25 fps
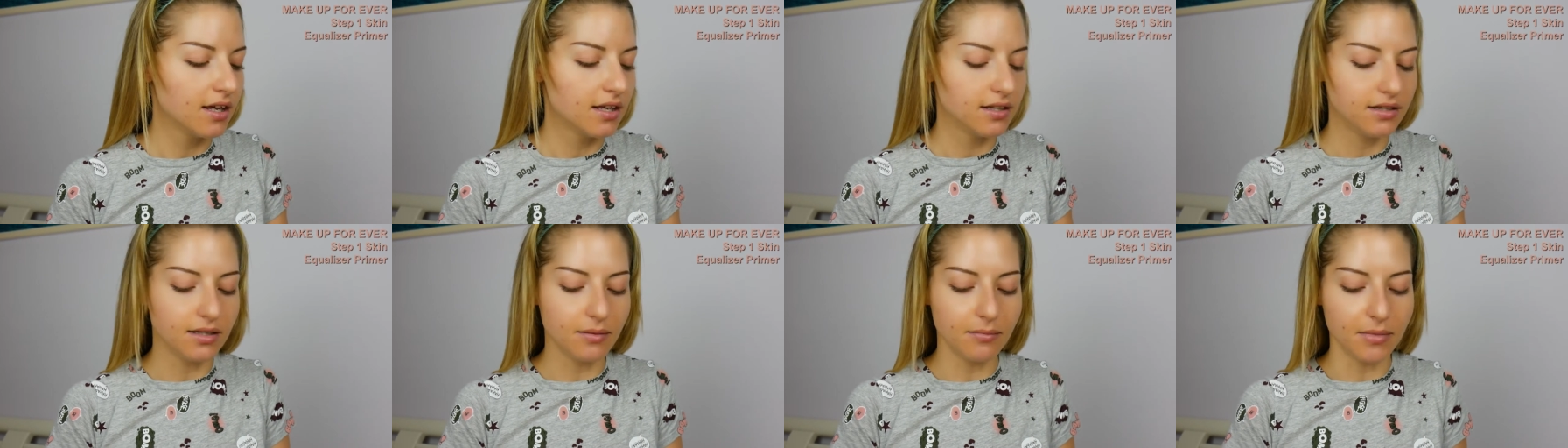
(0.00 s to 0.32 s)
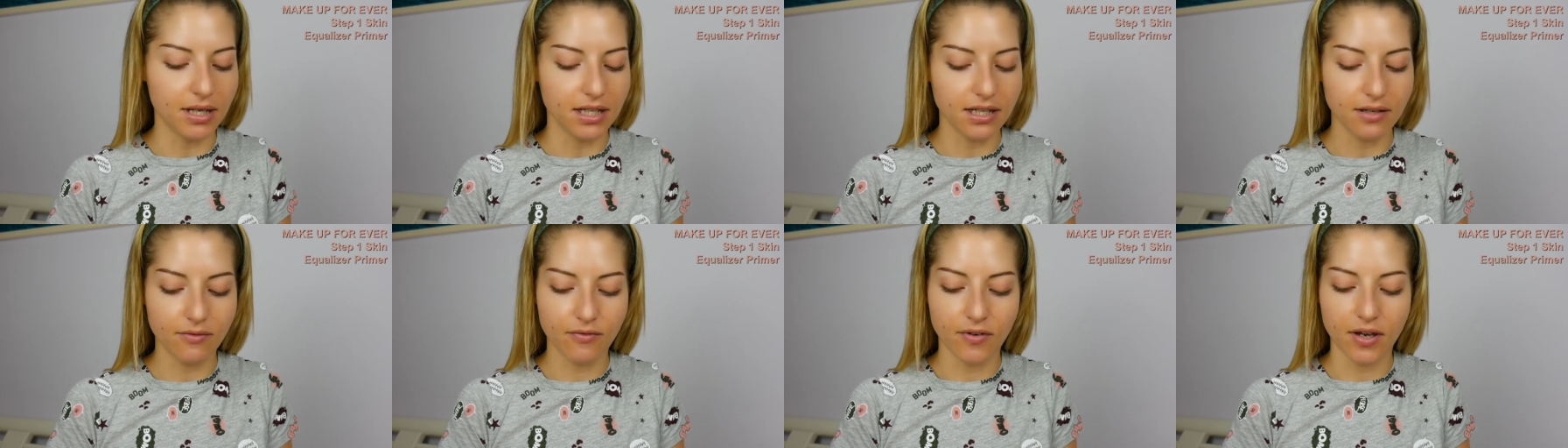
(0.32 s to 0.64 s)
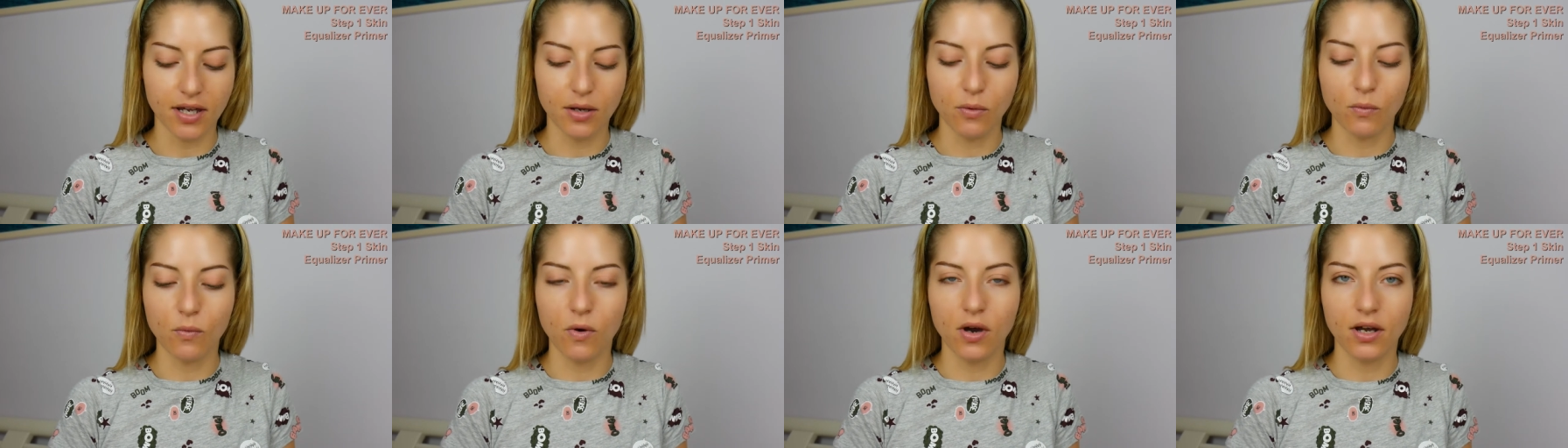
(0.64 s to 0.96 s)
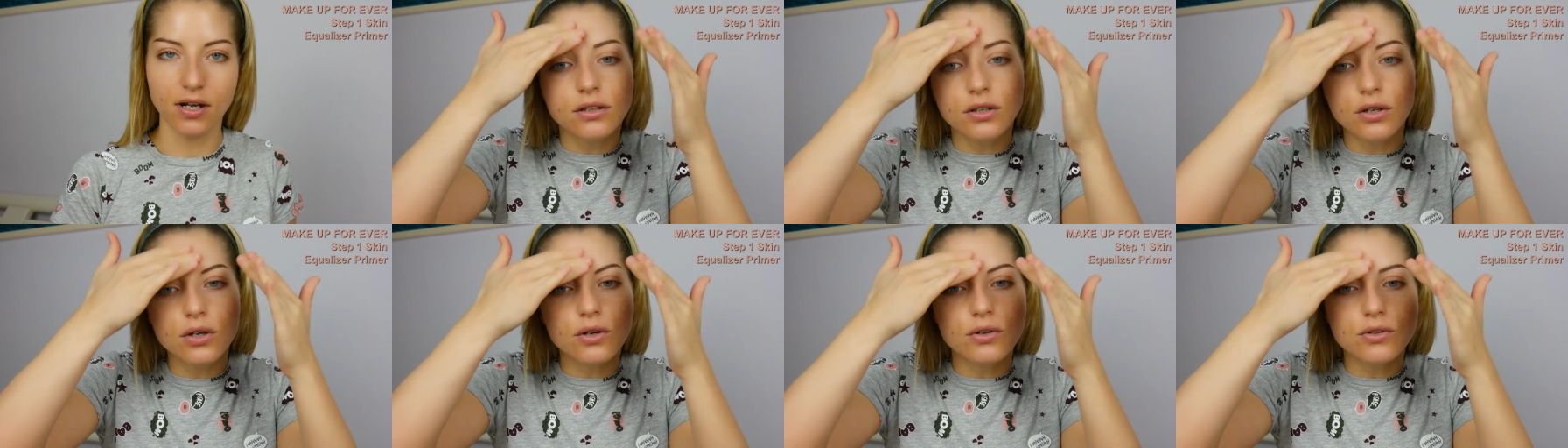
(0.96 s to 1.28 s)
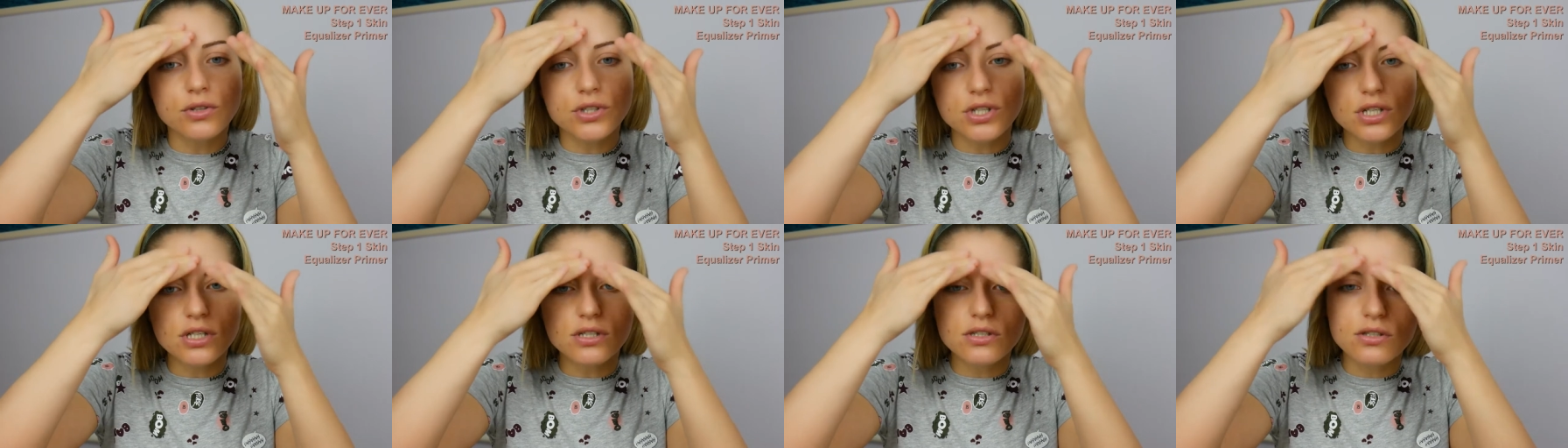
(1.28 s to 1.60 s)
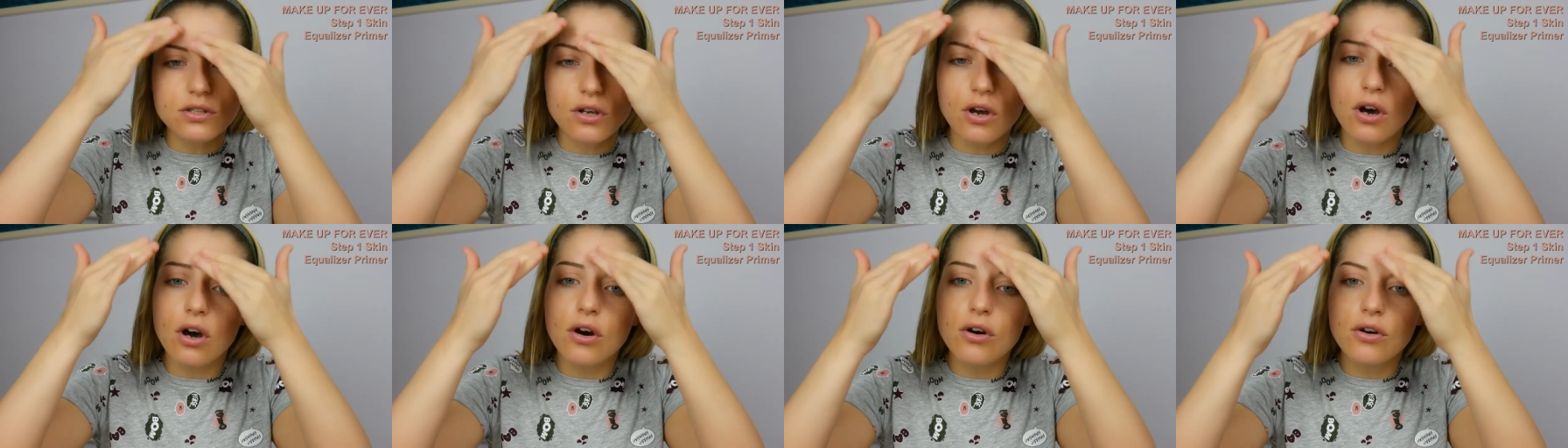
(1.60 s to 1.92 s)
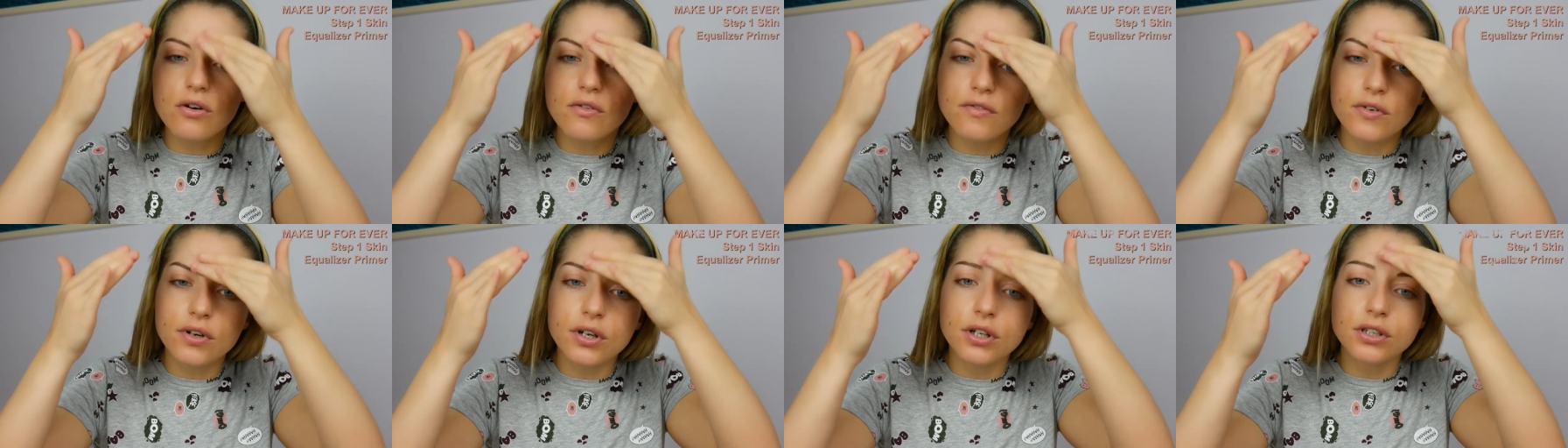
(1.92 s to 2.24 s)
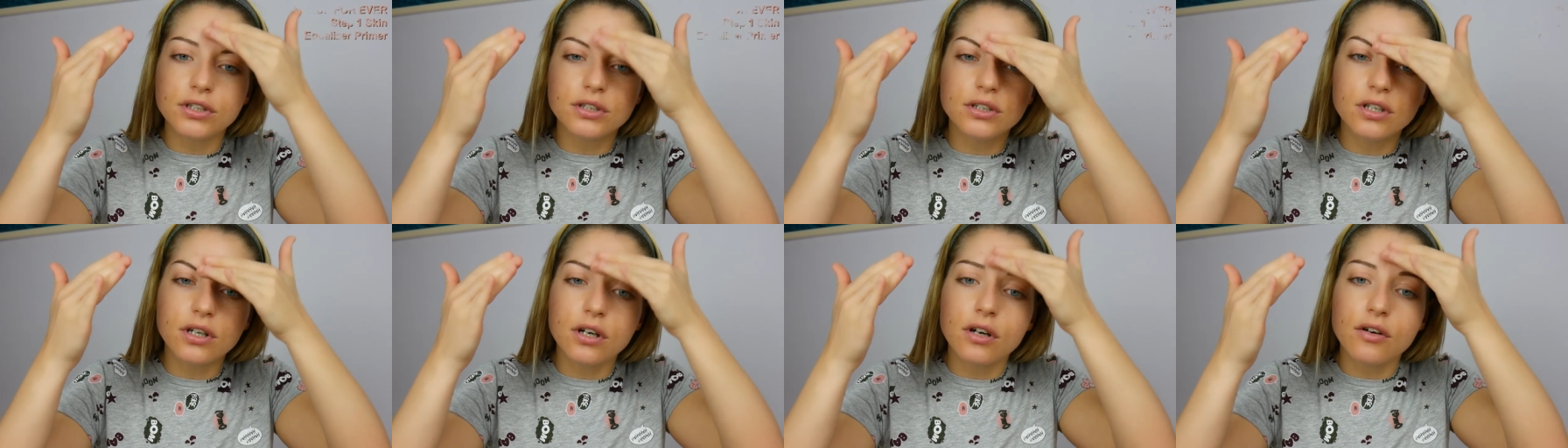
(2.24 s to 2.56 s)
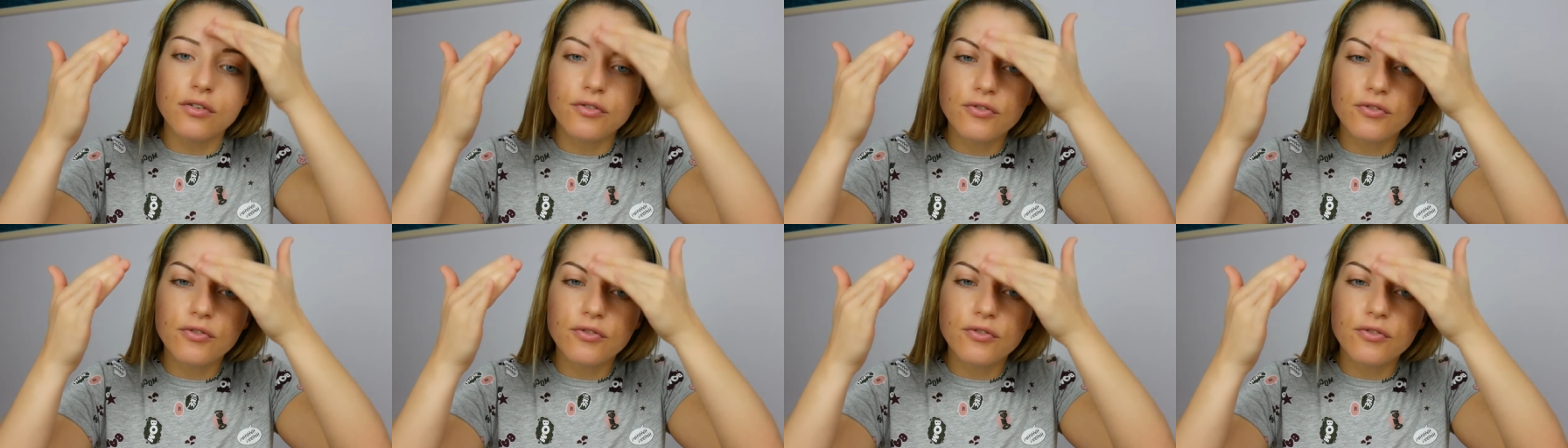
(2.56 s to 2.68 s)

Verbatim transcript: the mattifying one. Go just over the